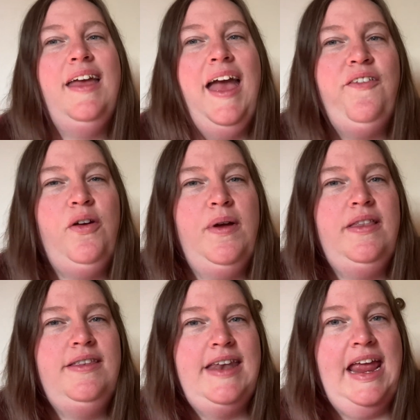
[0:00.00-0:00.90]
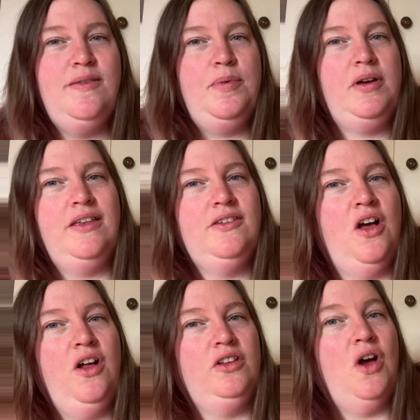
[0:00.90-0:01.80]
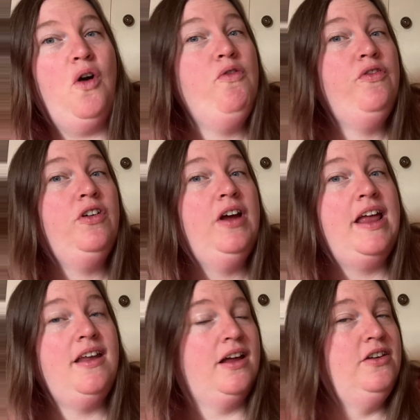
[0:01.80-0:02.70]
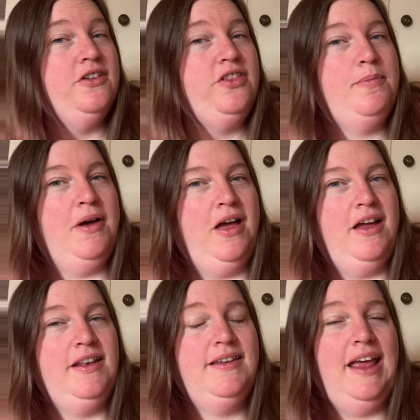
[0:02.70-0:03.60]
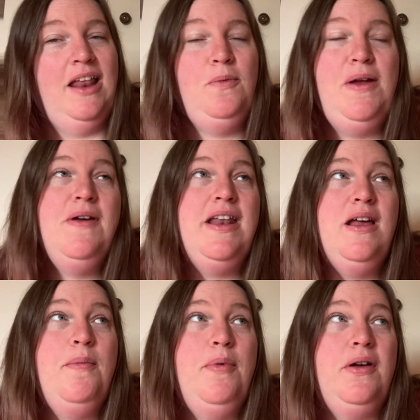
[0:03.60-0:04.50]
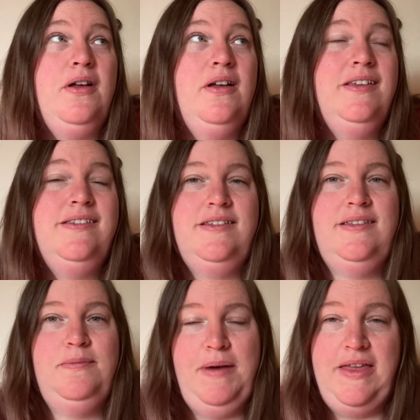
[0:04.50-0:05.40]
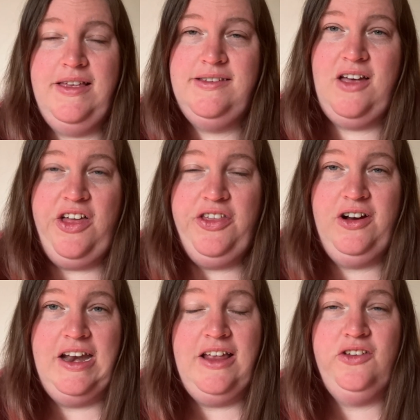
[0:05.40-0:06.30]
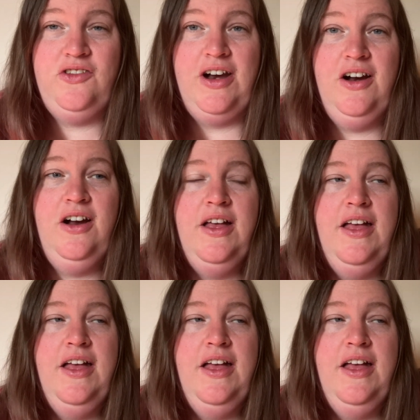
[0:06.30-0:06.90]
Hi everyone, today's book is called Over and Under the Pond, and we read a book by this author and illustrator